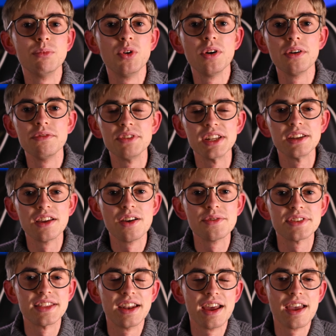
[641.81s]
more
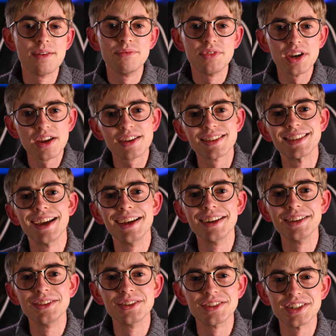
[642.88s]
videos that I am very
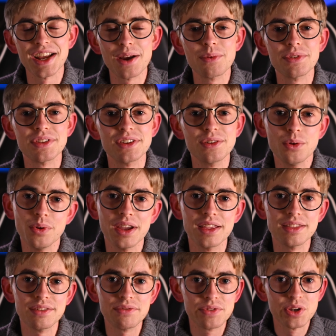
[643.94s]
excited to share with you
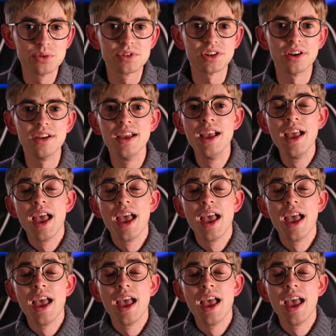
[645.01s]
in the future.